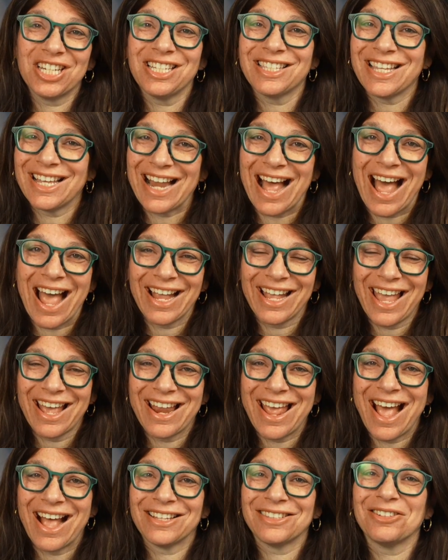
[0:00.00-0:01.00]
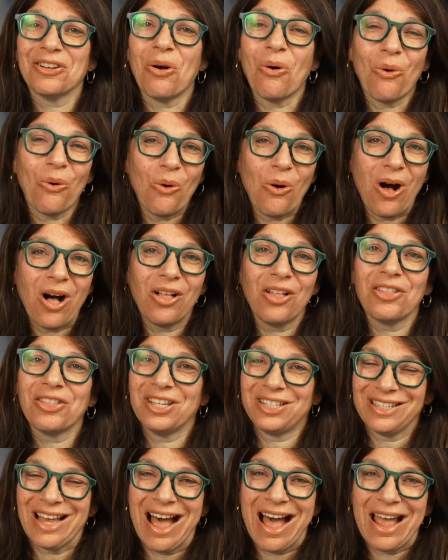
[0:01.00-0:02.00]
that I get asked all the
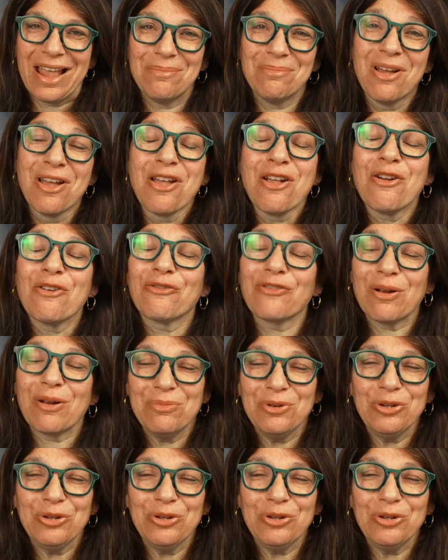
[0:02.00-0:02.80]
time from new